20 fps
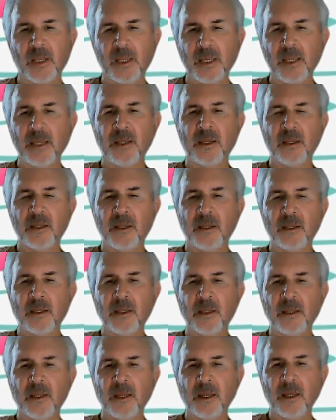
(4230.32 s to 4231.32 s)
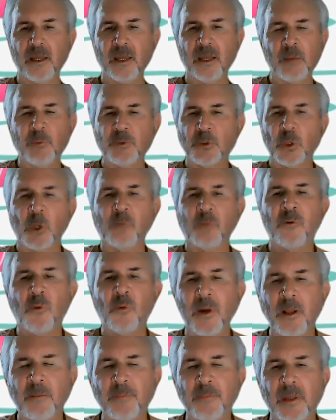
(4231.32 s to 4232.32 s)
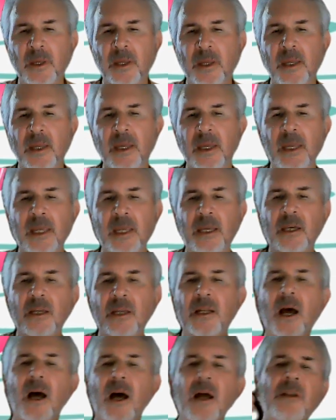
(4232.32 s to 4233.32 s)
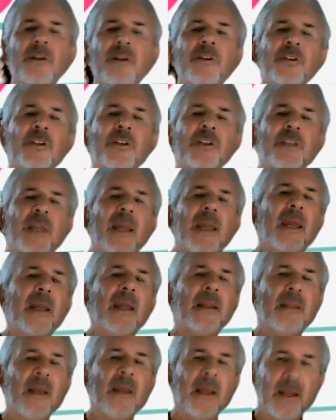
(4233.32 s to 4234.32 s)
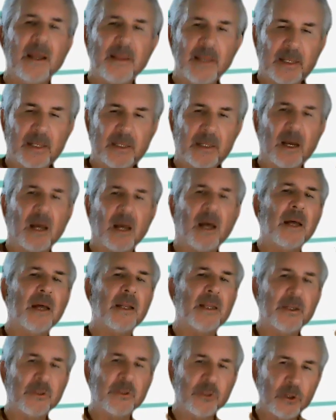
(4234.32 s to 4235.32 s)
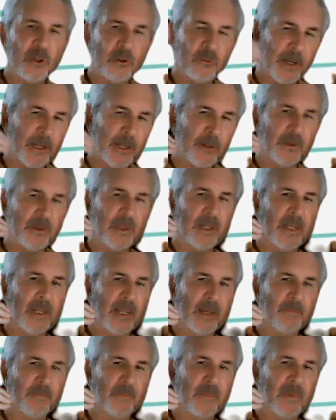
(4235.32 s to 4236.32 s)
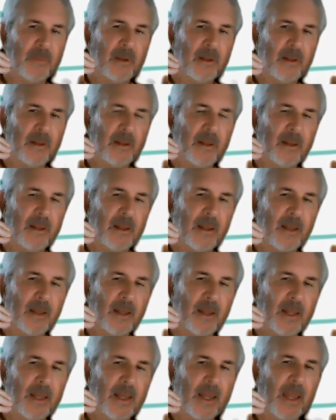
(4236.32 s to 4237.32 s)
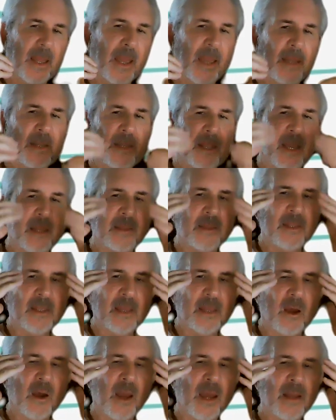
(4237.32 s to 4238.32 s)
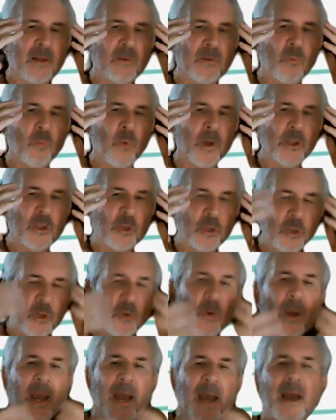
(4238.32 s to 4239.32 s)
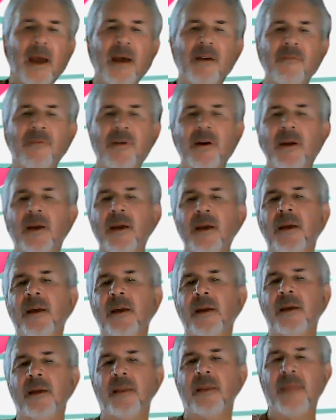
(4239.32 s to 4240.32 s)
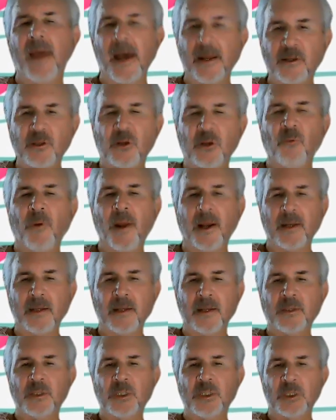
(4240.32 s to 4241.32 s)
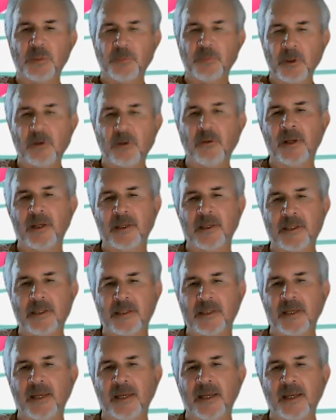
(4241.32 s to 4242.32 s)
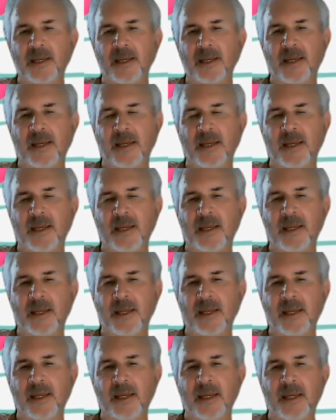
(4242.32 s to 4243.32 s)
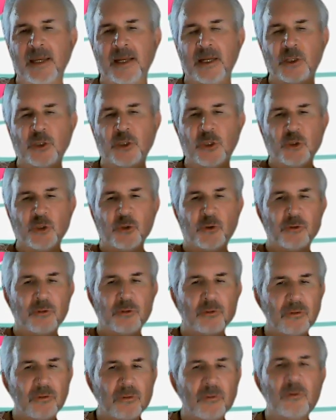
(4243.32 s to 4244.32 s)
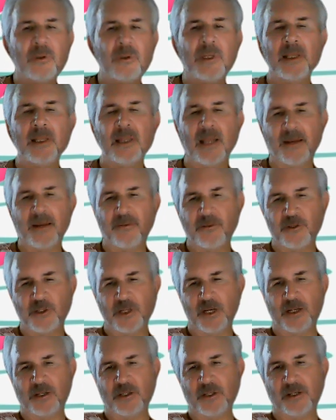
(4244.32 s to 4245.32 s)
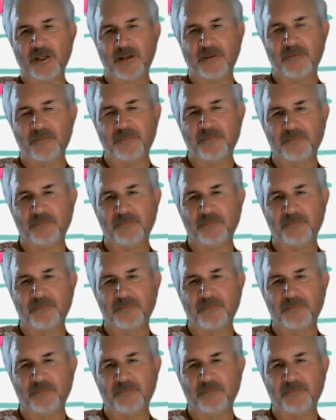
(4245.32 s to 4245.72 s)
He was overwhelmed. He could understand that God is greater than him. And when you have that direct experience, it is truly life-changing.